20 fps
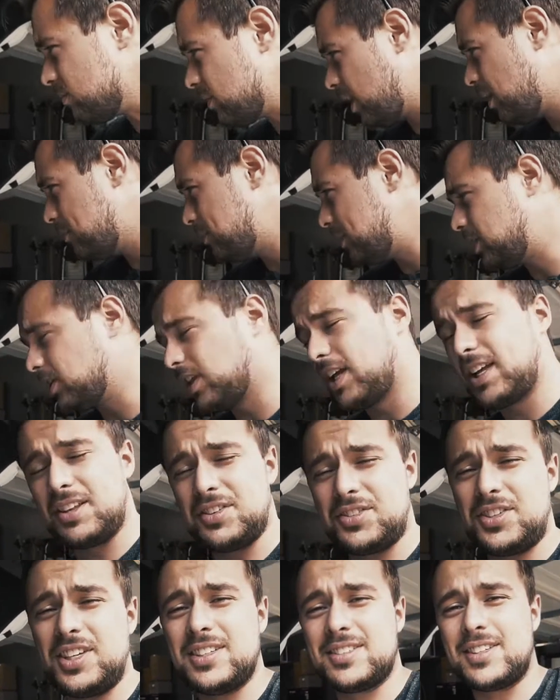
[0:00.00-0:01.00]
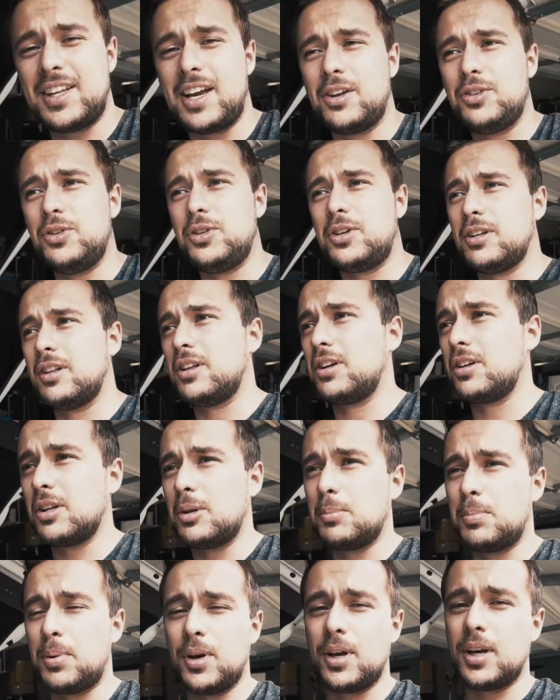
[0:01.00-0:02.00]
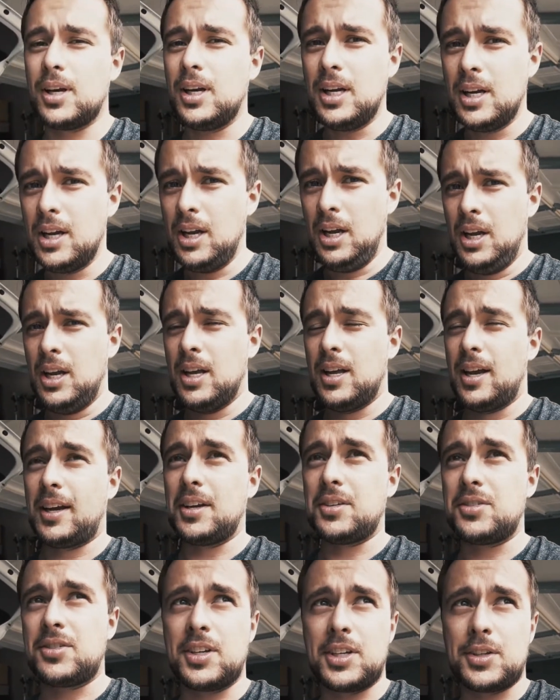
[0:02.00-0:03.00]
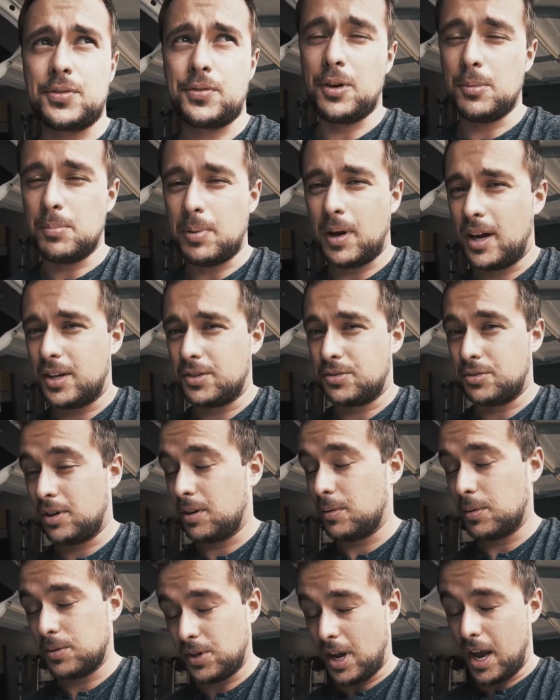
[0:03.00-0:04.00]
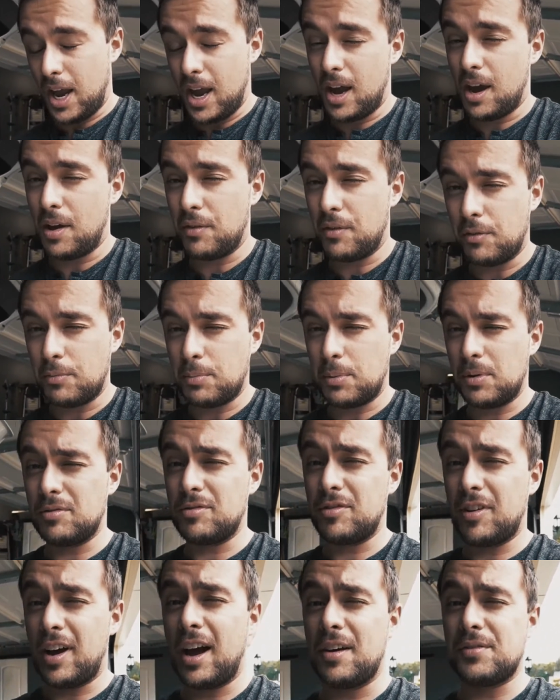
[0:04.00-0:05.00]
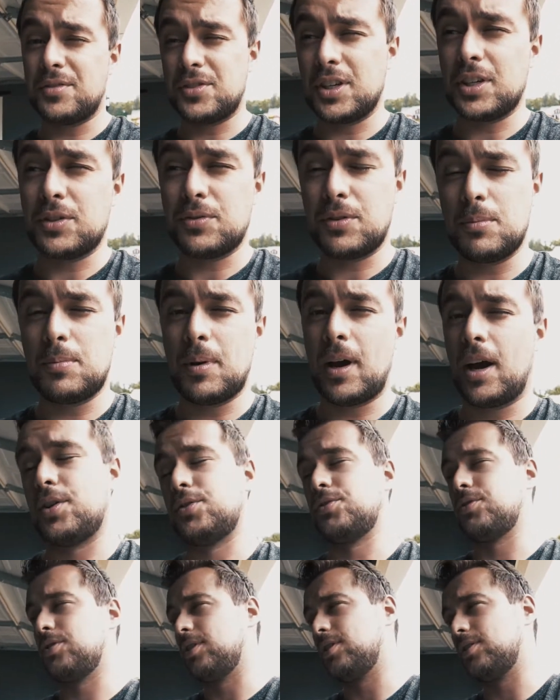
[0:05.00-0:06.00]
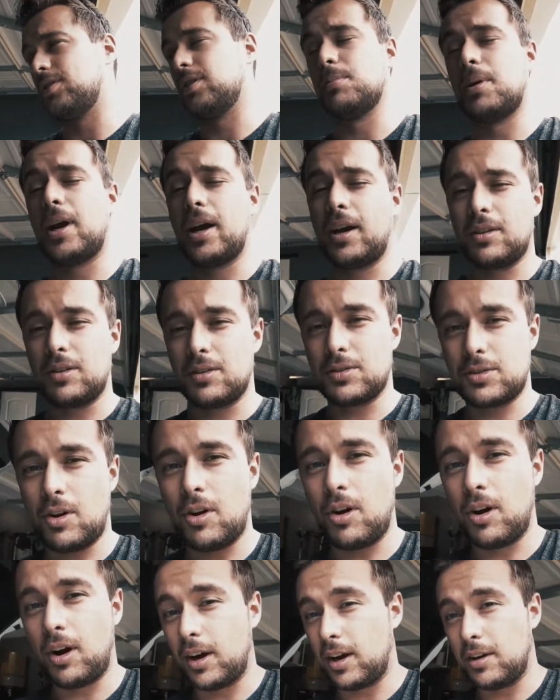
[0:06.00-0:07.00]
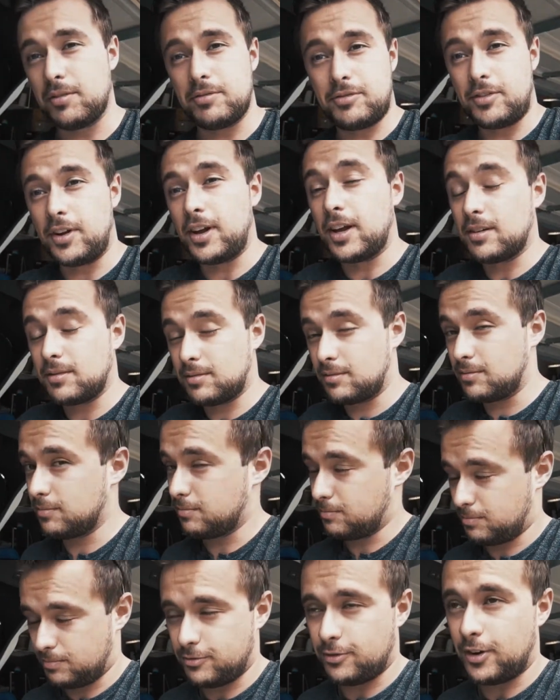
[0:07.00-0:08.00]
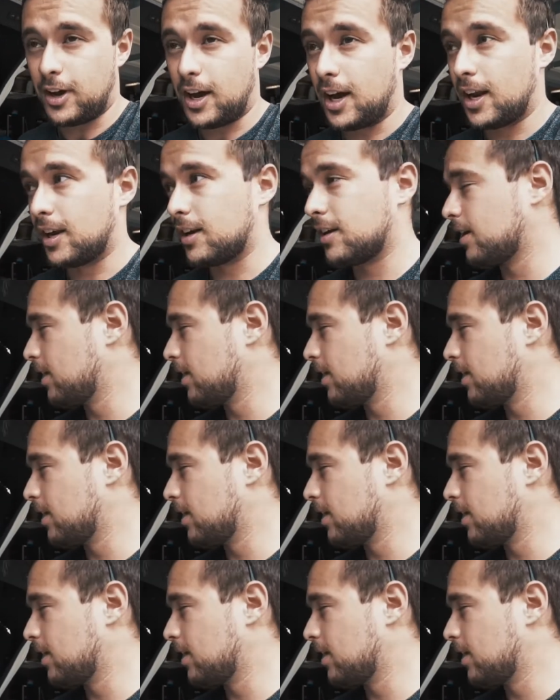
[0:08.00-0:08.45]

I mean, you lay the seats down, you can literally put like a 6-foot pine tree, which I have, put 5 6-foot pine trees in the back of this car and it fit fine.